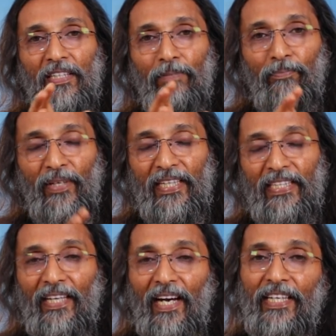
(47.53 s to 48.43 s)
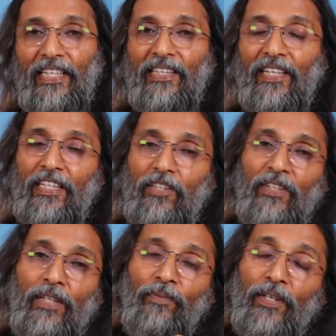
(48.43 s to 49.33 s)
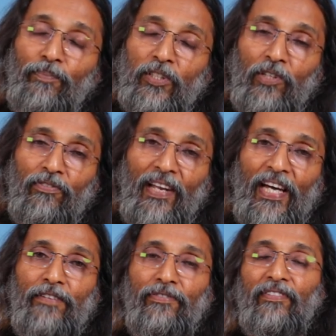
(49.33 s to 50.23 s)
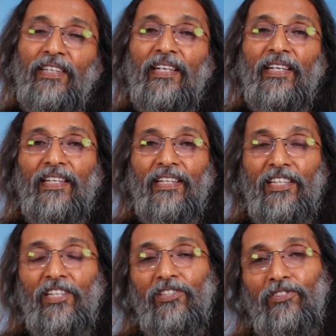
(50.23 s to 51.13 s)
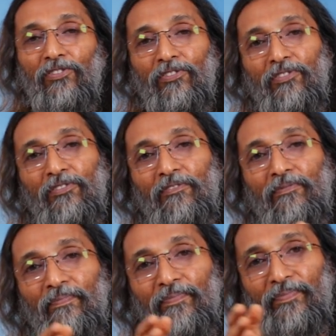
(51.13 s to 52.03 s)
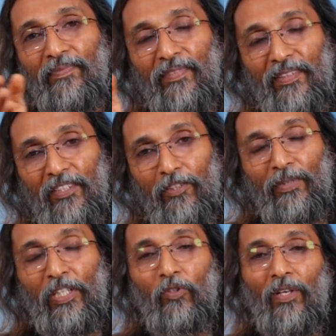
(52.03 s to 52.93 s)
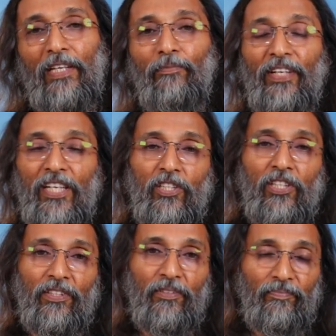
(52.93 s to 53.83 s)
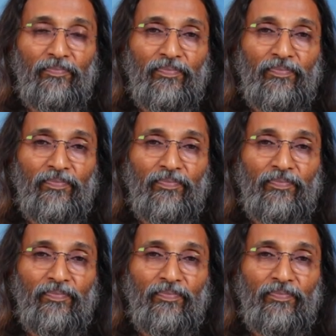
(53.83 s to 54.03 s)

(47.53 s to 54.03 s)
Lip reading: imprinting the idea that the very purpose of life is spiritual liberation,